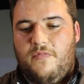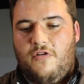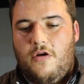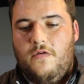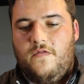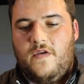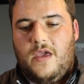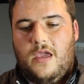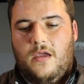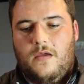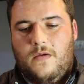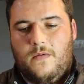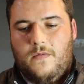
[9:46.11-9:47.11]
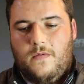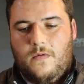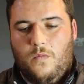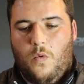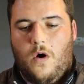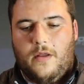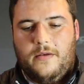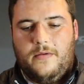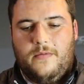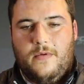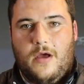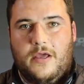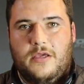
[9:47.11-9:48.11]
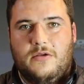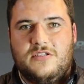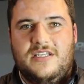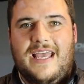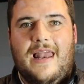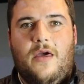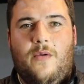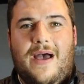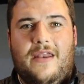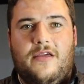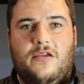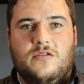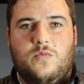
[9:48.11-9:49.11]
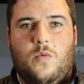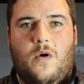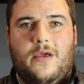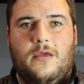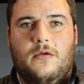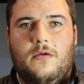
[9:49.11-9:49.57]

Pro V1. I use yellow and I use white.